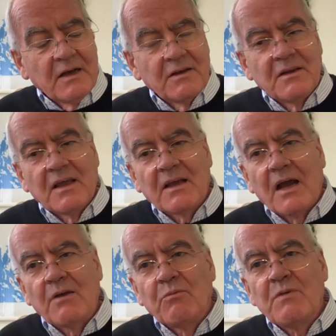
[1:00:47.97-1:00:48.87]
Nick.
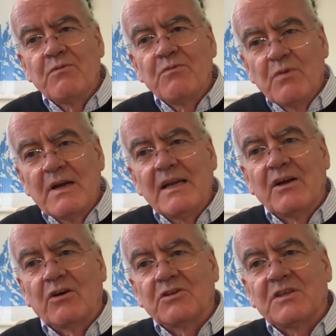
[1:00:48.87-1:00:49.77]
We've really
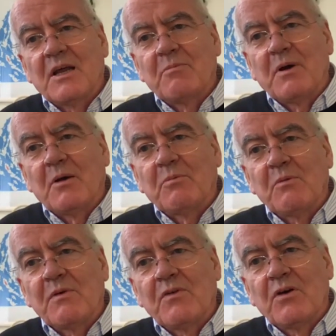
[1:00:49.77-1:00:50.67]
got to step up,
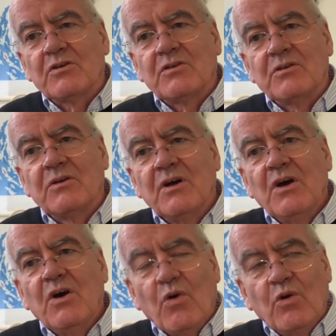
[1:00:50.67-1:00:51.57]
and we've got to
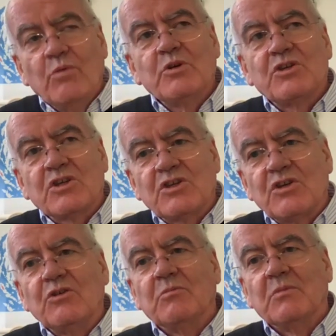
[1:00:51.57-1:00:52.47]
almost
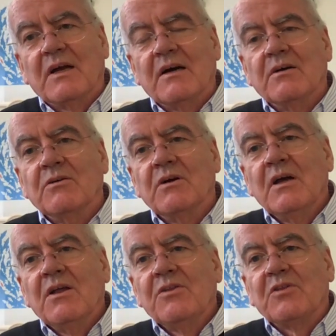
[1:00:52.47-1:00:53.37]
assume now
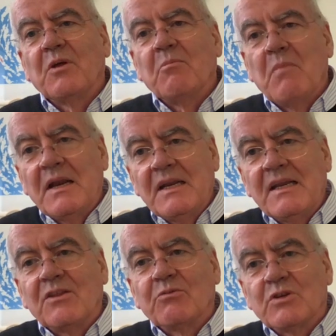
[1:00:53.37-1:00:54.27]
that the
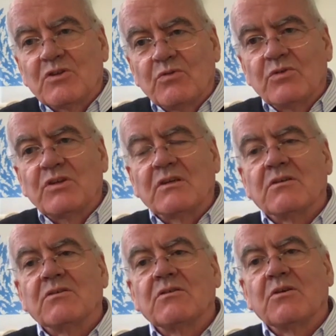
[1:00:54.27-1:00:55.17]
money, the
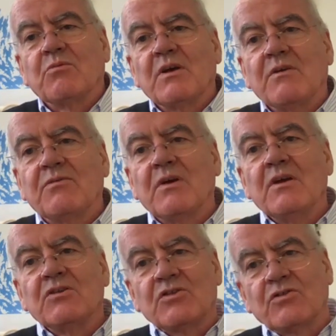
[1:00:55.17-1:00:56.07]
resources that we've
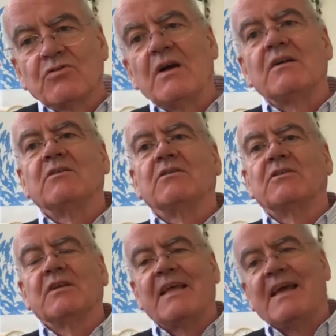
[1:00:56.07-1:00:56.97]
struggled
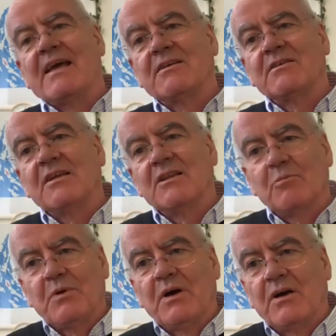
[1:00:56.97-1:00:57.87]
to get in the
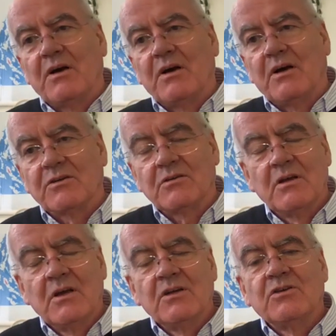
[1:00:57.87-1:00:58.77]

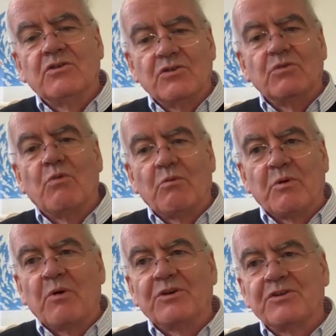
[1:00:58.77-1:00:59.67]
past to do what we
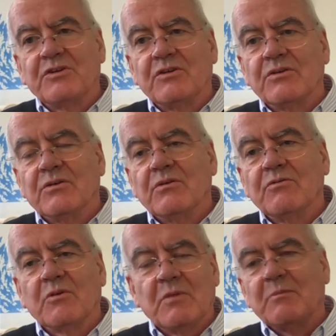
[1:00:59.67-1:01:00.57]
wanted to do,
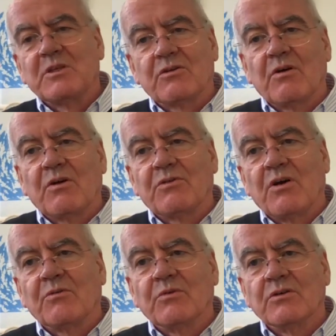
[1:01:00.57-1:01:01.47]
from limits to growth
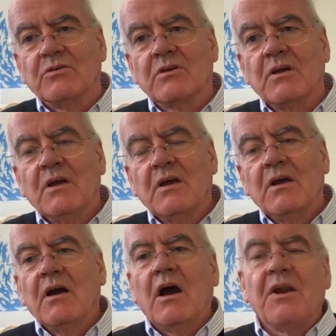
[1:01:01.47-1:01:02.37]
onwards,
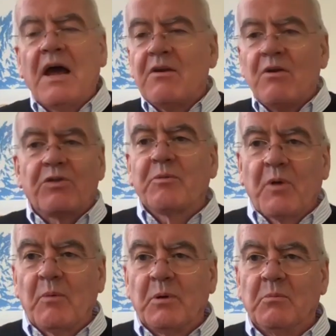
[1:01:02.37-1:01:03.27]
are now not the
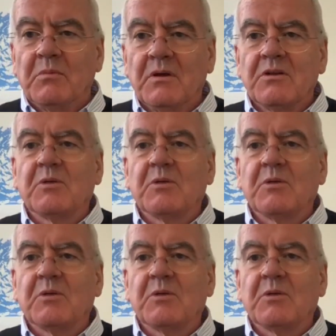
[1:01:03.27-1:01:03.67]
problem.